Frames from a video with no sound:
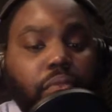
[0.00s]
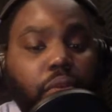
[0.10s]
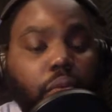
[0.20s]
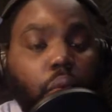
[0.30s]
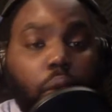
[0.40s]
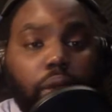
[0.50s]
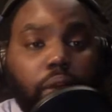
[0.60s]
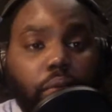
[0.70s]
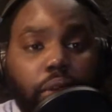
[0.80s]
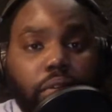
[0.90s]
What
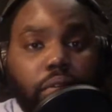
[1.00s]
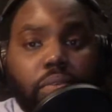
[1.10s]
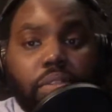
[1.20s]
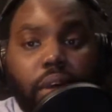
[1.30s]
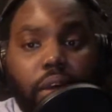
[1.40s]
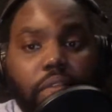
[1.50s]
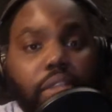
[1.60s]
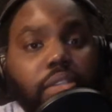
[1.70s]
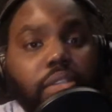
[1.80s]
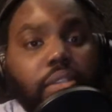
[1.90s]
can we do to resolve
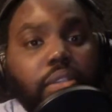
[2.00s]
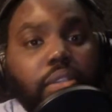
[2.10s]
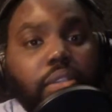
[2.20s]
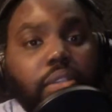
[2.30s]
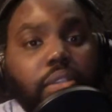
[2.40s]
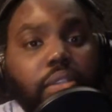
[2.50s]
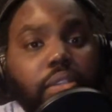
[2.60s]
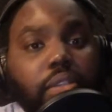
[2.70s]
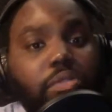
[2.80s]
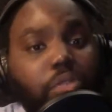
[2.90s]
this? Let's meet at the
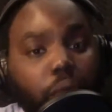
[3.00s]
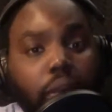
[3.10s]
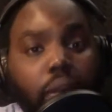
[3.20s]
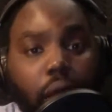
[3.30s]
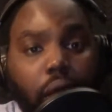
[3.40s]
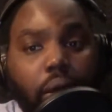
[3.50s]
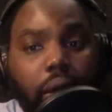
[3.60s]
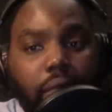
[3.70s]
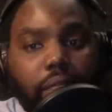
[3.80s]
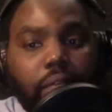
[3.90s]
middle so we can all
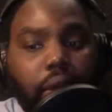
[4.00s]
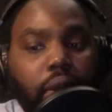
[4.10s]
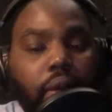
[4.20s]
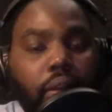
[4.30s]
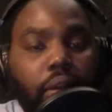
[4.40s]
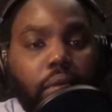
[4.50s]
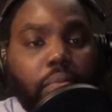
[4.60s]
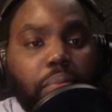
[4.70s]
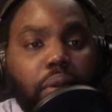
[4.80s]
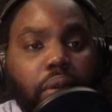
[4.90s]
have,
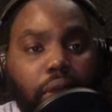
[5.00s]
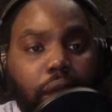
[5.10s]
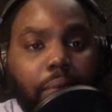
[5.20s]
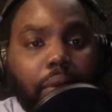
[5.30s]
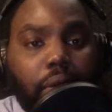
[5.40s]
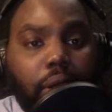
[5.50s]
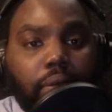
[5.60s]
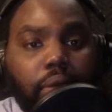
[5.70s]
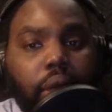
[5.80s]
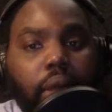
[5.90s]
be on common ground."
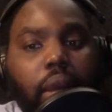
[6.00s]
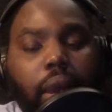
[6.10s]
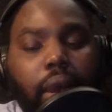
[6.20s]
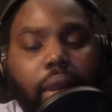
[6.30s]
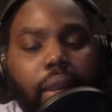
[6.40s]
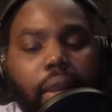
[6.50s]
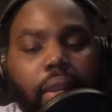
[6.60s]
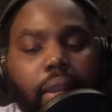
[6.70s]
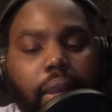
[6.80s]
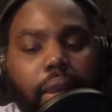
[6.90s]

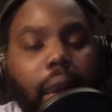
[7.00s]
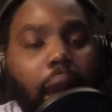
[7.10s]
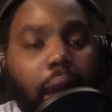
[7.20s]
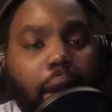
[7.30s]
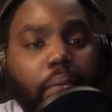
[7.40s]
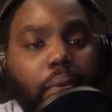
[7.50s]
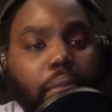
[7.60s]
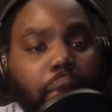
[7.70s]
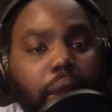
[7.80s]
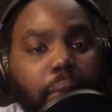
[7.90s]
And I want to
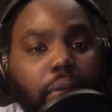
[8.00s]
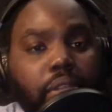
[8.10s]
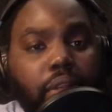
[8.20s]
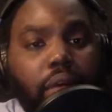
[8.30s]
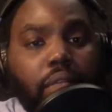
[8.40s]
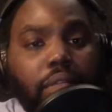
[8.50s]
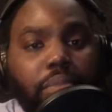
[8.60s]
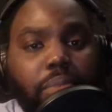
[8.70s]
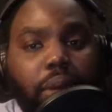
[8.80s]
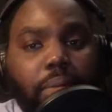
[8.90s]
be able to solve these
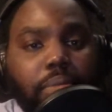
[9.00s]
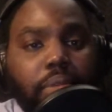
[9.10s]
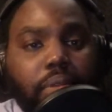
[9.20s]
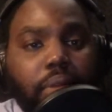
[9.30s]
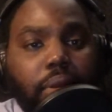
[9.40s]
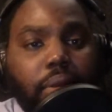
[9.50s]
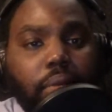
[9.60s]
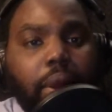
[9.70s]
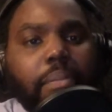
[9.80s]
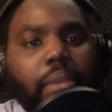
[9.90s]
problems,
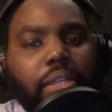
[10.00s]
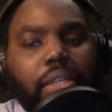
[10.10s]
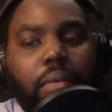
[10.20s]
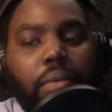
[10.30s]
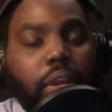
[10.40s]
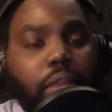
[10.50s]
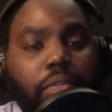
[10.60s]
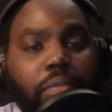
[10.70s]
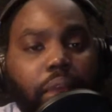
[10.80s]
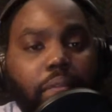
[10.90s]
right? Because I want
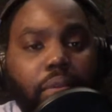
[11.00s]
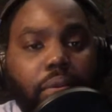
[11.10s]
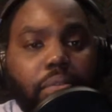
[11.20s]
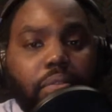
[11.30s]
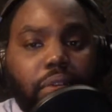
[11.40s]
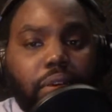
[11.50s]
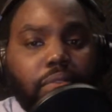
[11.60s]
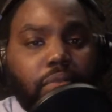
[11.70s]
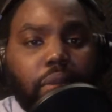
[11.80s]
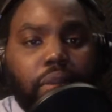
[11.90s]
every group to
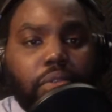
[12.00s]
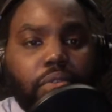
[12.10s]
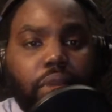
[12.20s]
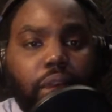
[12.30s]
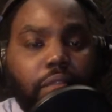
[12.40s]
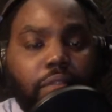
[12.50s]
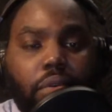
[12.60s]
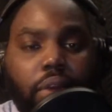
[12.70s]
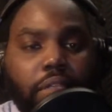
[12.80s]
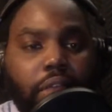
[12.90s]
flourish, whether you're 3A,
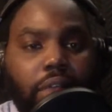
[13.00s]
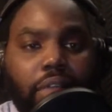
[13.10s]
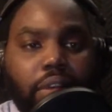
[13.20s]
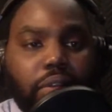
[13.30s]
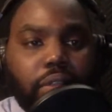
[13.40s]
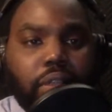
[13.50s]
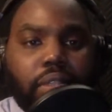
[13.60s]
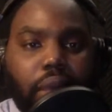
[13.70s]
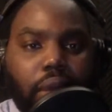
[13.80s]
4A, 5A, or 6A.